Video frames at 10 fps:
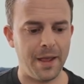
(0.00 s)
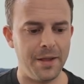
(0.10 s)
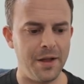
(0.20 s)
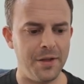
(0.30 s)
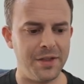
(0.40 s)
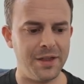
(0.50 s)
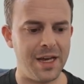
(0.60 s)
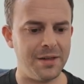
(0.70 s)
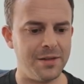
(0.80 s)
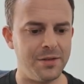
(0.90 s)
Now
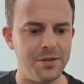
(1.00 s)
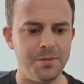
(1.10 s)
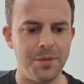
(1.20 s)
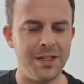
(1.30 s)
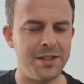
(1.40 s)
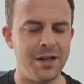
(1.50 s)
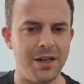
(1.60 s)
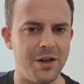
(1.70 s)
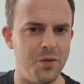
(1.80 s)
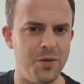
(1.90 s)
that might sound
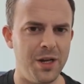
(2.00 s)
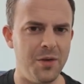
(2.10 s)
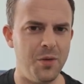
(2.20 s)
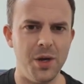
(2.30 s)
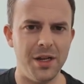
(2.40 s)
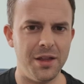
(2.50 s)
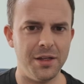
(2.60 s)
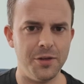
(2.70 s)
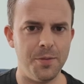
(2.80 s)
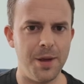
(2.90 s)
like a really weird
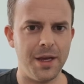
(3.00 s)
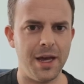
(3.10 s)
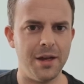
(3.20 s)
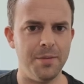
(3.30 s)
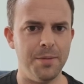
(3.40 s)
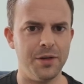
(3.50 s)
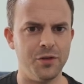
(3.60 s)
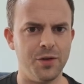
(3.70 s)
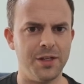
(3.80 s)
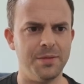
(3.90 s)
thing to pick at, but
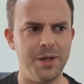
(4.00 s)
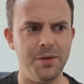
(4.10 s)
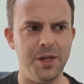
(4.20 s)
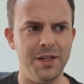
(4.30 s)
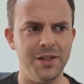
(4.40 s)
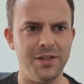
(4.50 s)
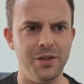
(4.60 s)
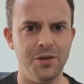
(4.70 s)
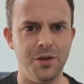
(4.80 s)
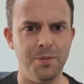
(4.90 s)
trust me, when it's,
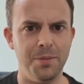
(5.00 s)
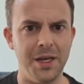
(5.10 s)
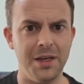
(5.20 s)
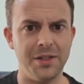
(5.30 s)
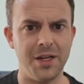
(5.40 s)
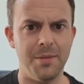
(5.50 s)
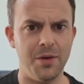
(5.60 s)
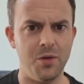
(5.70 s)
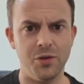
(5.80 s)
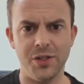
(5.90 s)
peak summer
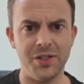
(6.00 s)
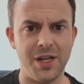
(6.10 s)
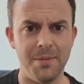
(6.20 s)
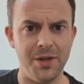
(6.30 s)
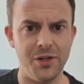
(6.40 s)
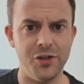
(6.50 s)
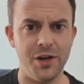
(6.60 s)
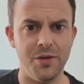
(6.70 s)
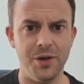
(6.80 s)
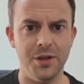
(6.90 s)
or just summer in
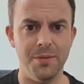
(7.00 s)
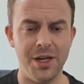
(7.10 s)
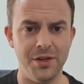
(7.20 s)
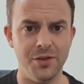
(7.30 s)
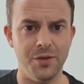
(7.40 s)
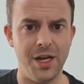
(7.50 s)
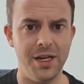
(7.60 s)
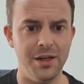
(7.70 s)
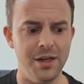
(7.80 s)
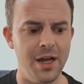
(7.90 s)
general in the
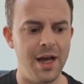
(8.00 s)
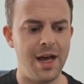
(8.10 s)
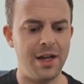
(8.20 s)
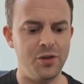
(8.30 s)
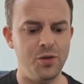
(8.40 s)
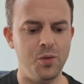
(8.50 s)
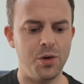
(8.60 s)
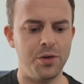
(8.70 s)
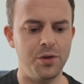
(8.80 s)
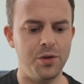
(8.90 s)
Mediterranean, and you
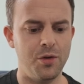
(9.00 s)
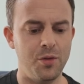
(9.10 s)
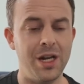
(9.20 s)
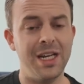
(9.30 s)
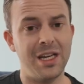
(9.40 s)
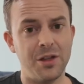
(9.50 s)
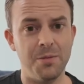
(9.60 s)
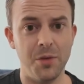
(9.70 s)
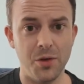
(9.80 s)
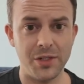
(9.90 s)
want to, really get the
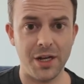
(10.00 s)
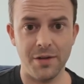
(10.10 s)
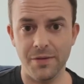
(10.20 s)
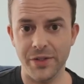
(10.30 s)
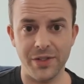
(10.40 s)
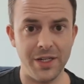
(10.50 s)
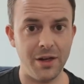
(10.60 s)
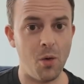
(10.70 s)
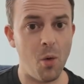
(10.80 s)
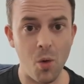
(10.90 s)
most out of
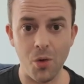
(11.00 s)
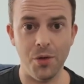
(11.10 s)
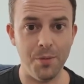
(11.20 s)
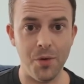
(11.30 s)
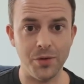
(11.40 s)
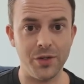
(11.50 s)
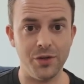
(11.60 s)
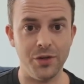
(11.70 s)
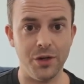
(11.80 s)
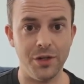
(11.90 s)
visiting all the ports
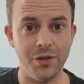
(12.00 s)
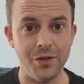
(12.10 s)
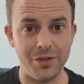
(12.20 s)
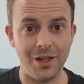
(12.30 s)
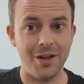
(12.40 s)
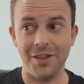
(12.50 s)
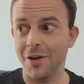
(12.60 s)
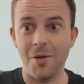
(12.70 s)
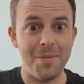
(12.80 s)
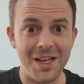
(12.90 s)
that you're going to, because
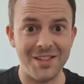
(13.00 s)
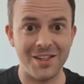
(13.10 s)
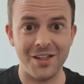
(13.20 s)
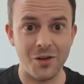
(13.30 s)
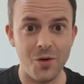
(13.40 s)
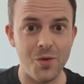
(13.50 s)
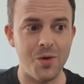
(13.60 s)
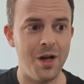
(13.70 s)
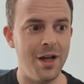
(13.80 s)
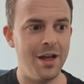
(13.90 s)
they're amazing, they're cool.